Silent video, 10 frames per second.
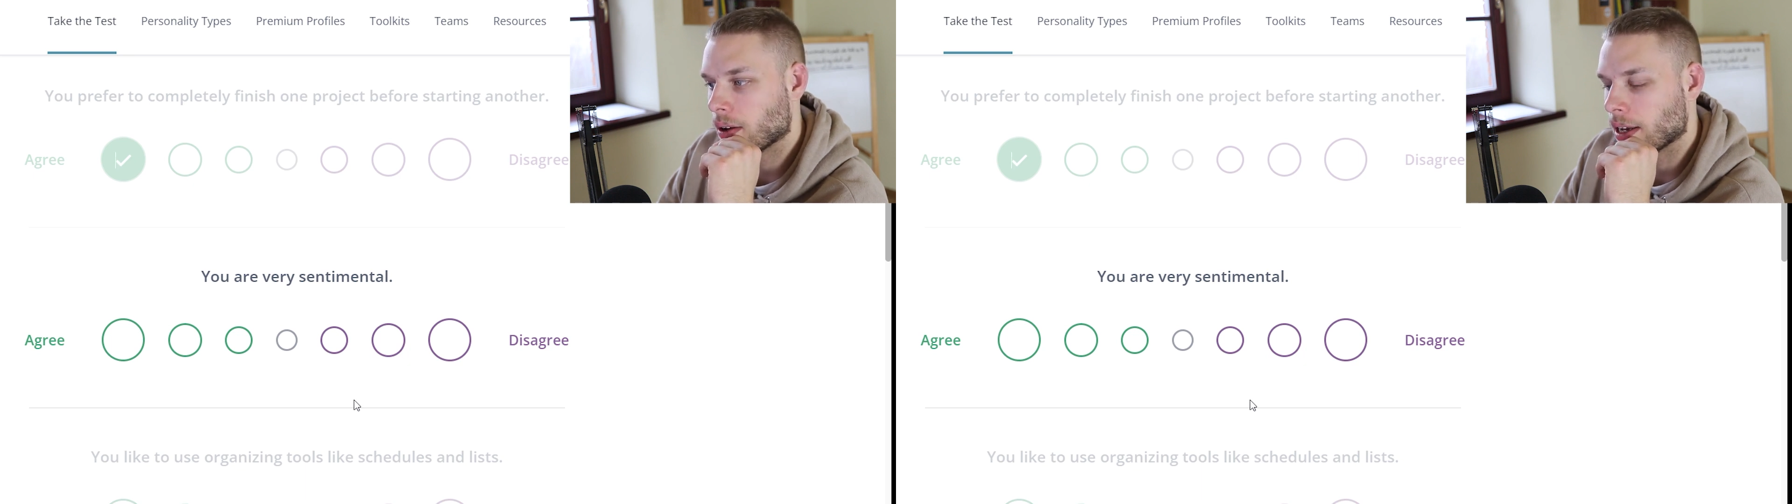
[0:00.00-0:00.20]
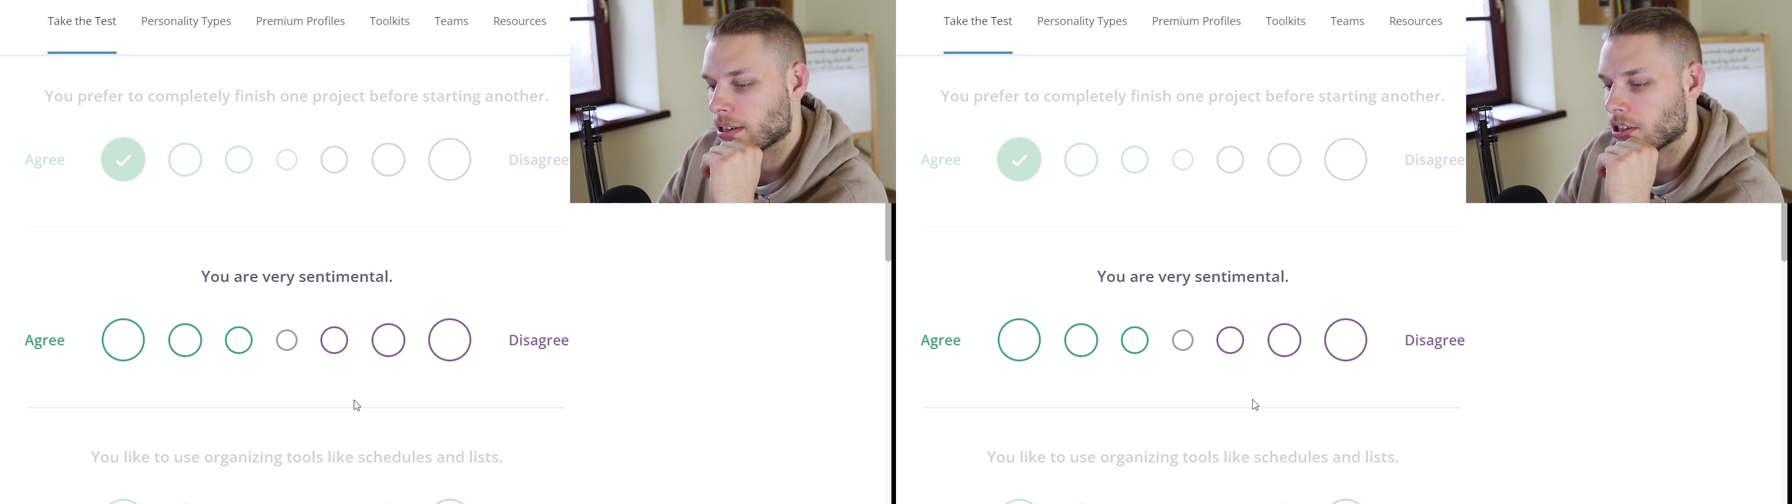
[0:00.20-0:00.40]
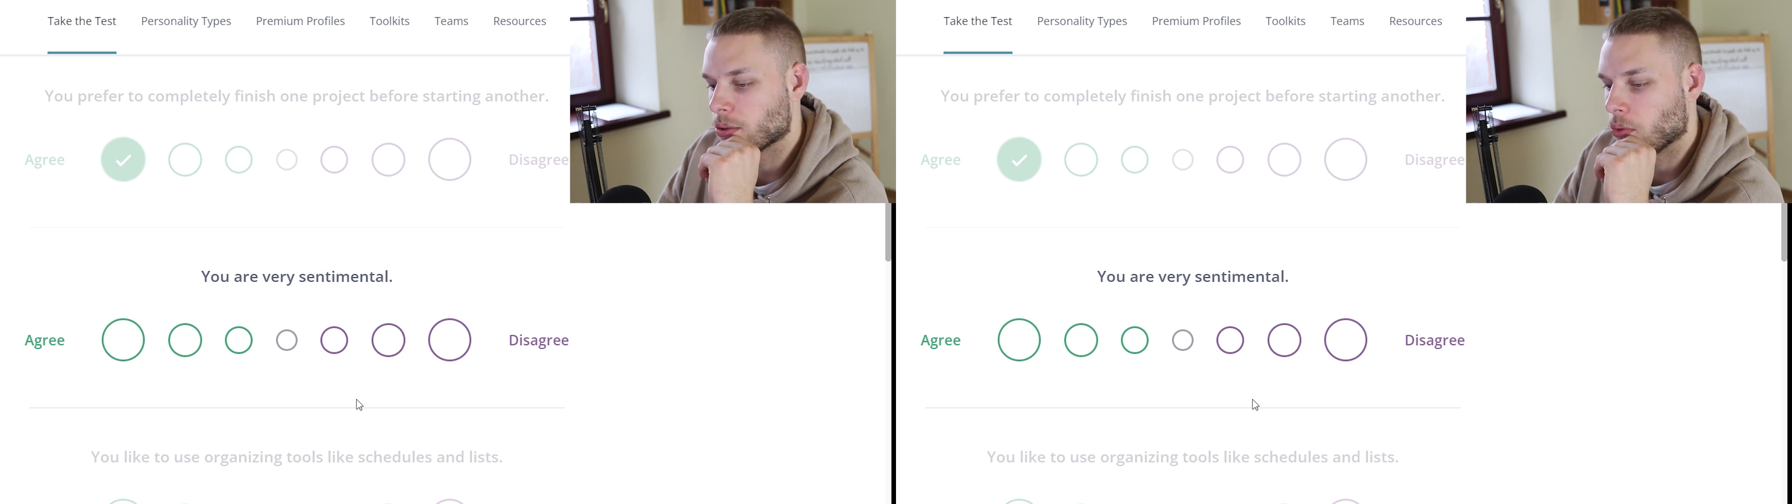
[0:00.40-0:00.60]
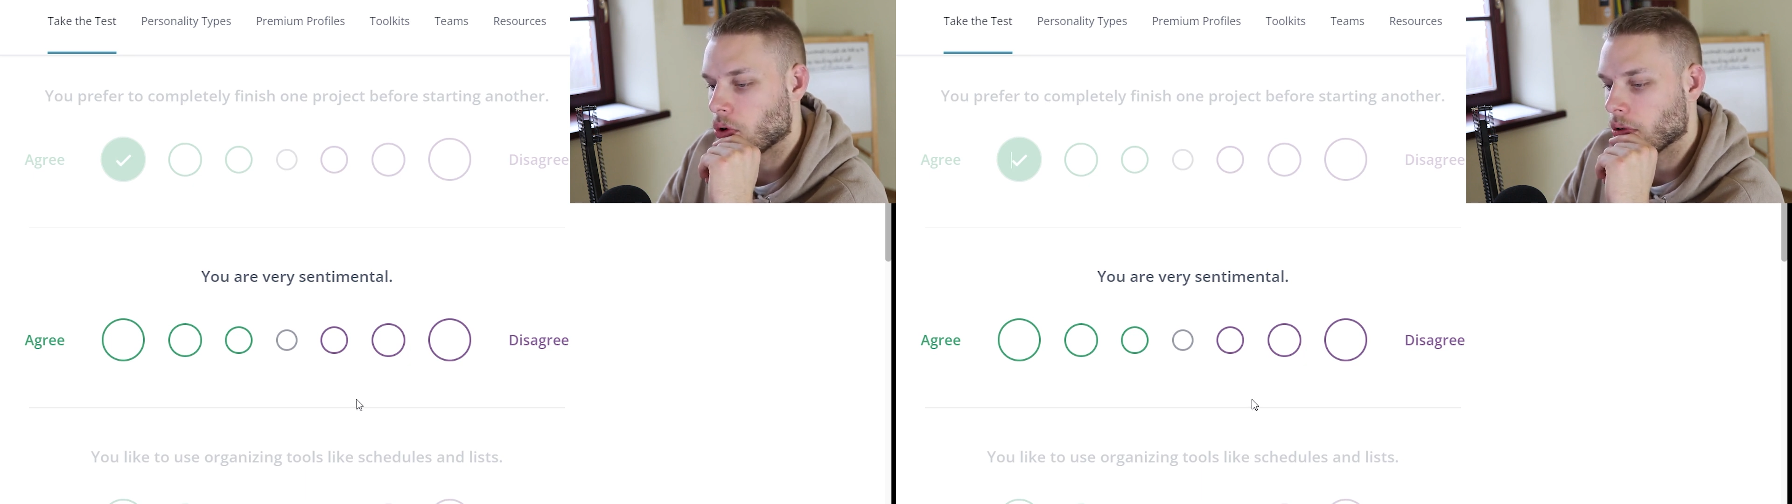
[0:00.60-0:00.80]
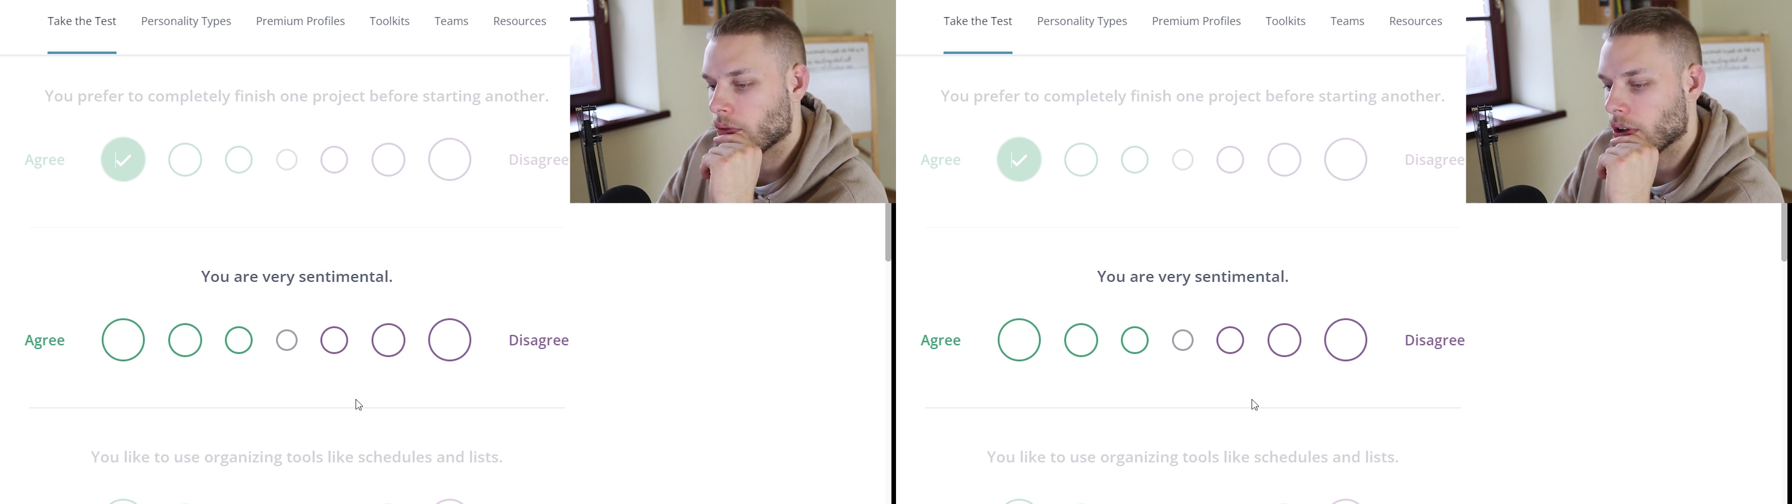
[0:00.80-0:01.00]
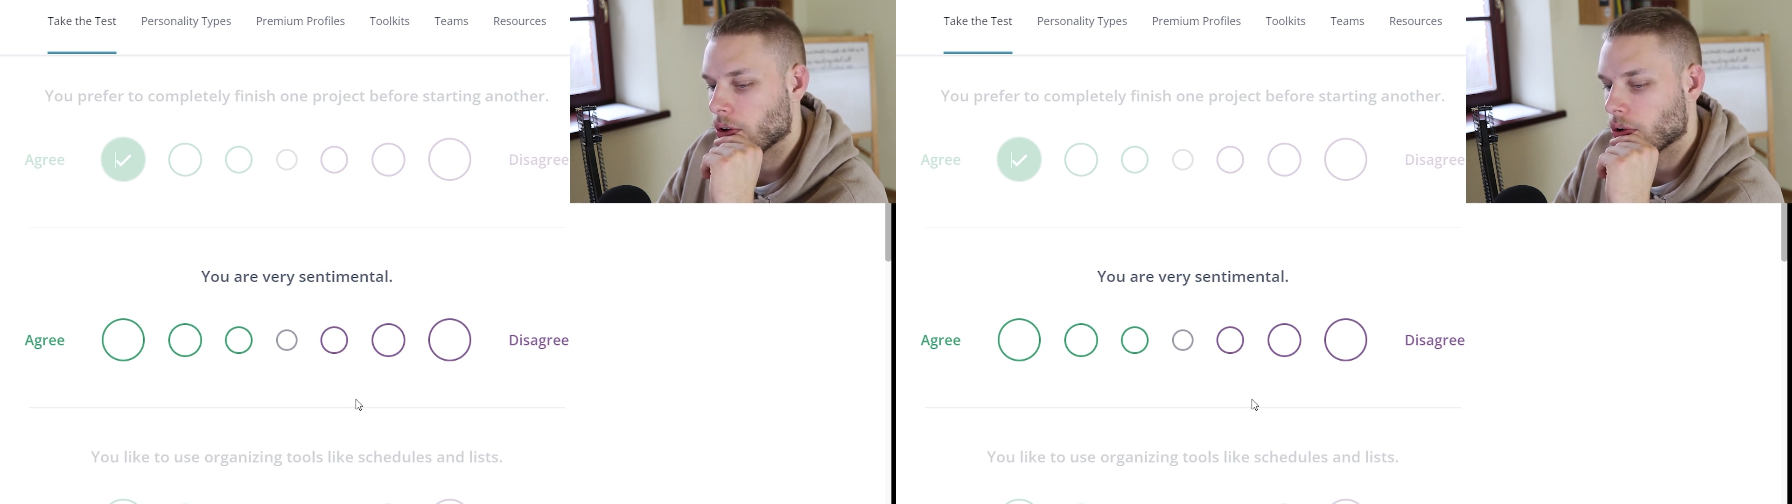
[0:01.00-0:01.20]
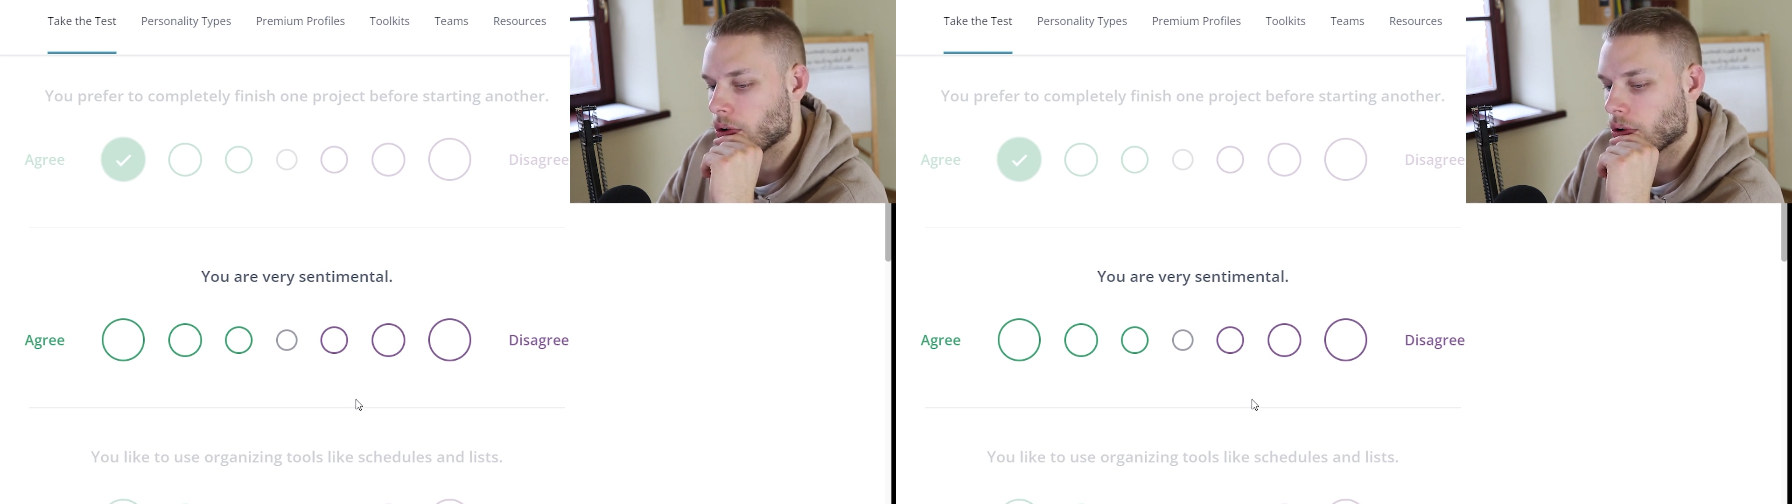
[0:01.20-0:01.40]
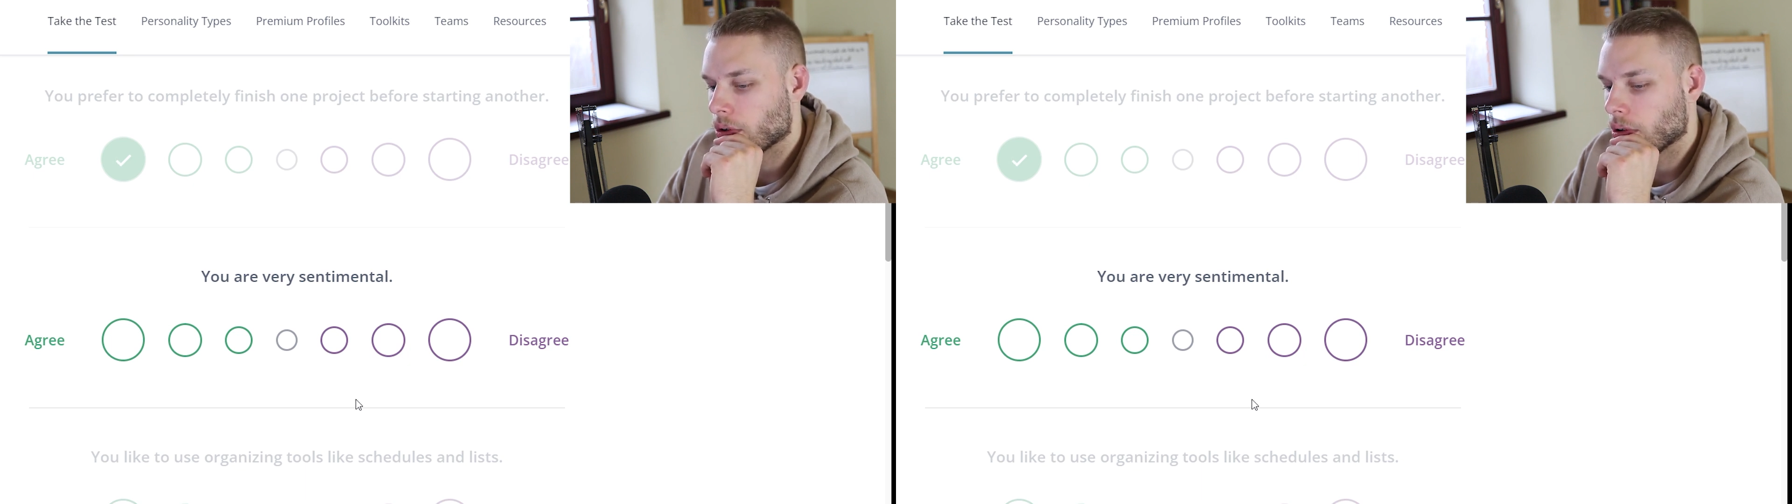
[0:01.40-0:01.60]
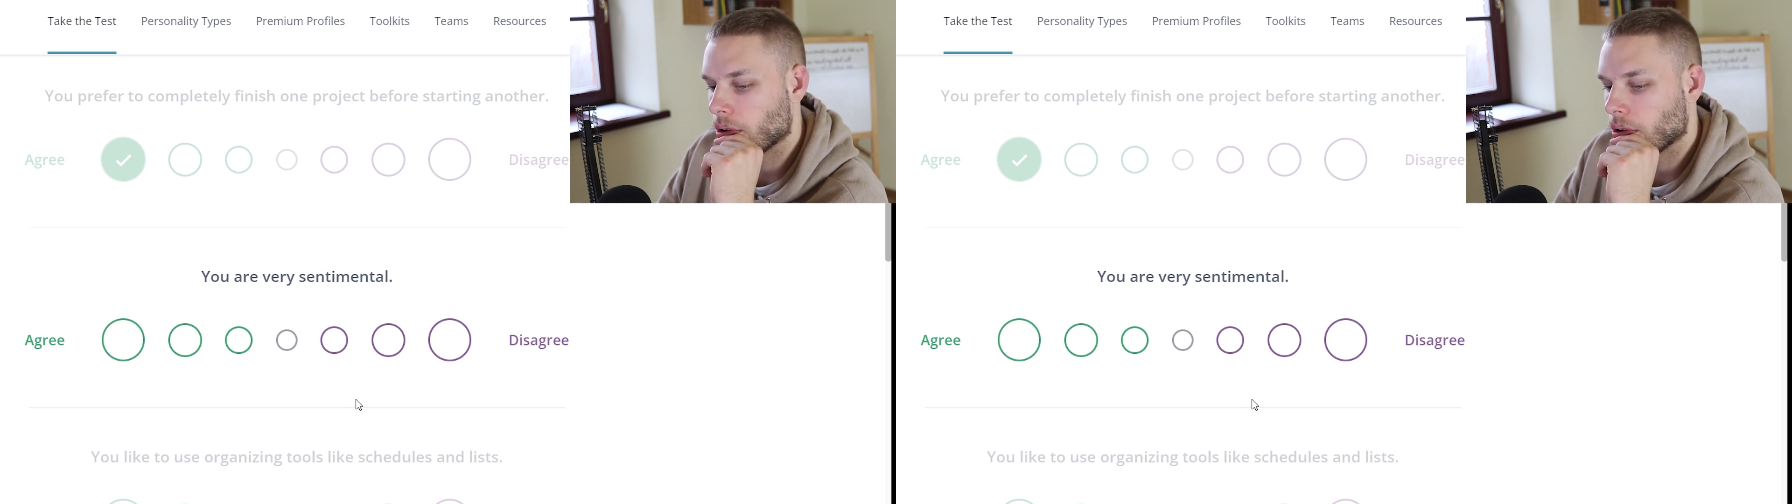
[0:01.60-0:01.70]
I guess it's more of I